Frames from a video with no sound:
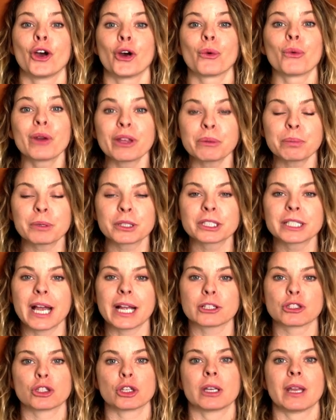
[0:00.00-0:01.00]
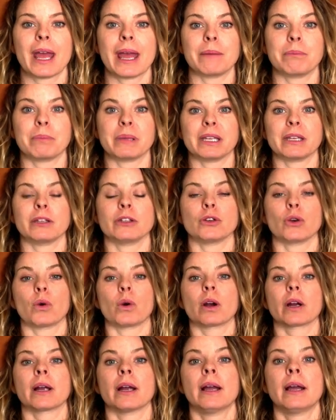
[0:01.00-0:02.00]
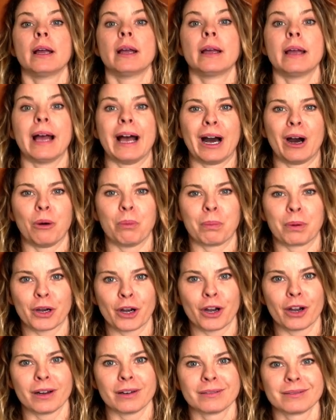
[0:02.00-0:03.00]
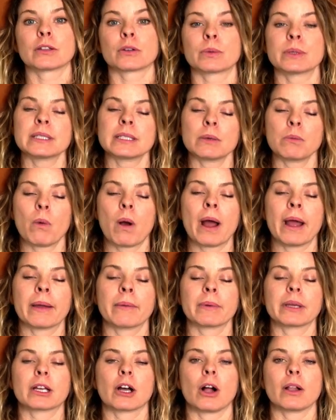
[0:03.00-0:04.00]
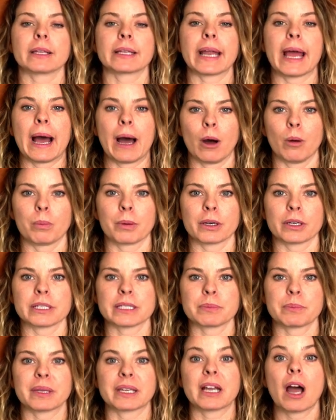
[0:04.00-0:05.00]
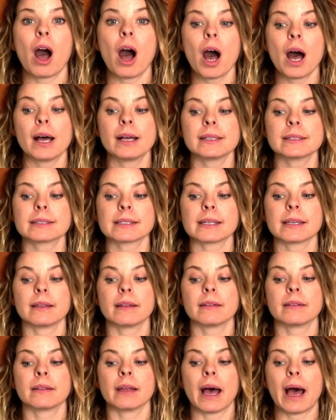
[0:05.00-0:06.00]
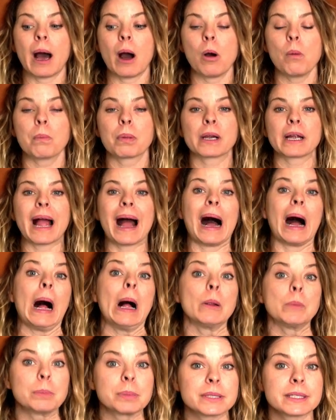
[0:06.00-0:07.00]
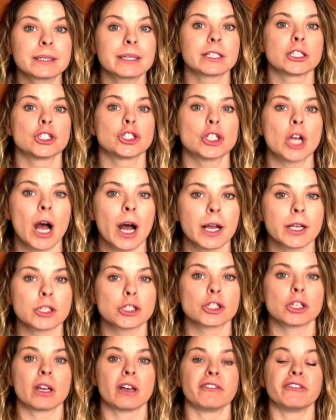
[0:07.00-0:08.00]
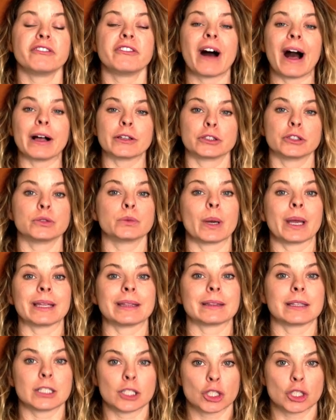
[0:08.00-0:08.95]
with protection and be your helper. The reason why we call it helper is because the helper helps the judge evaluate the